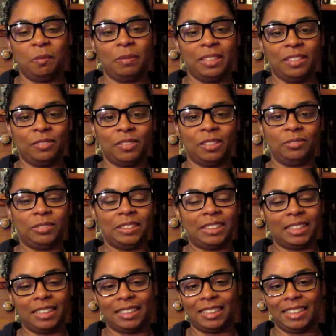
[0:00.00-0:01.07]
please feel free
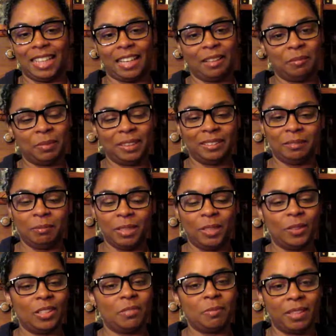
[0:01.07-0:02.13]
to hit the like button
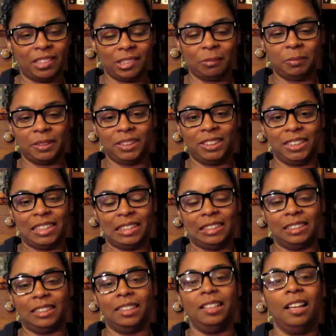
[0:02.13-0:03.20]
below. It's much
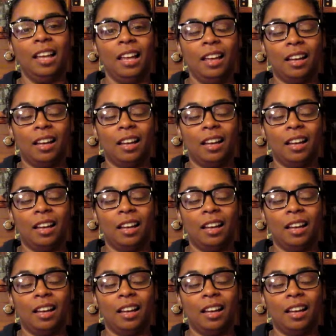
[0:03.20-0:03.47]
appreciated.